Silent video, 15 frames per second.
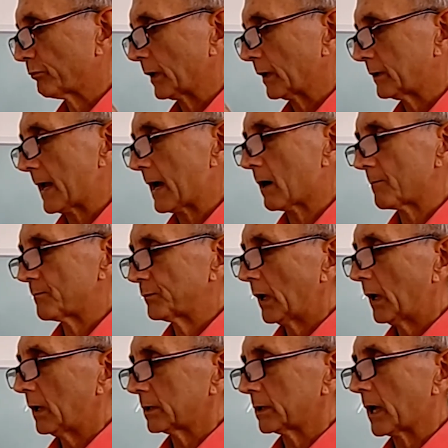Now,
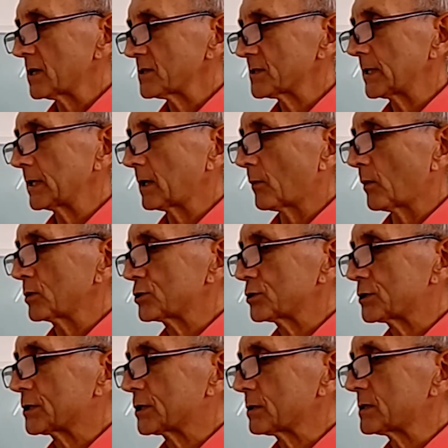last thing I want you to
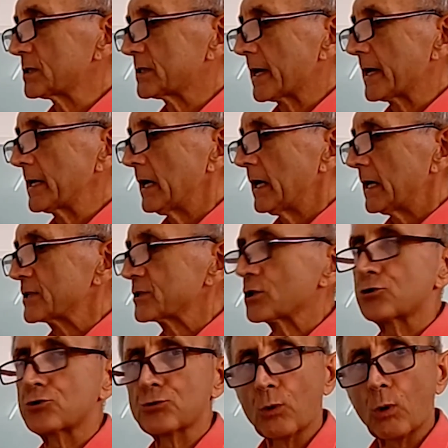do today is to
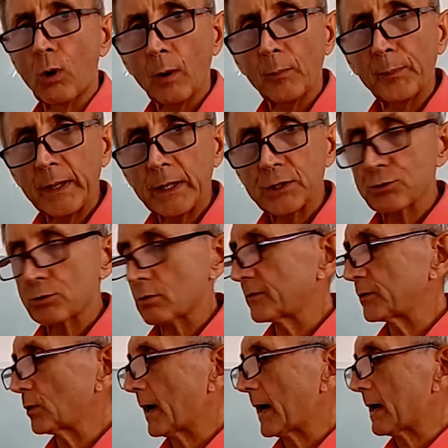draw a picture of
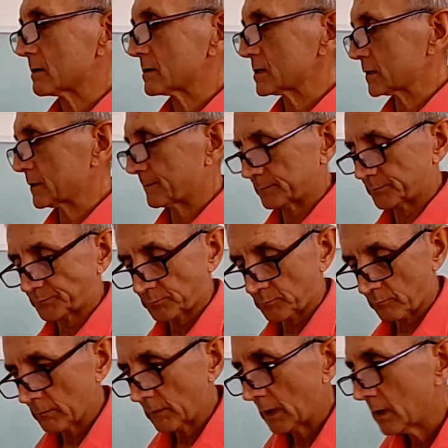your house.
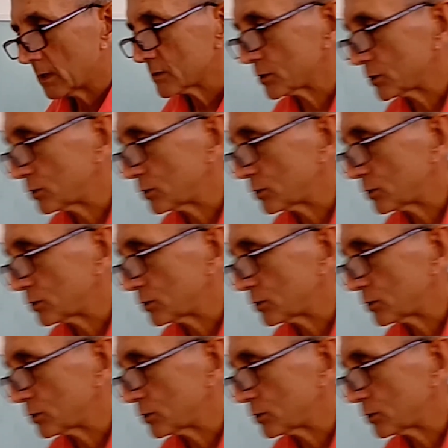So you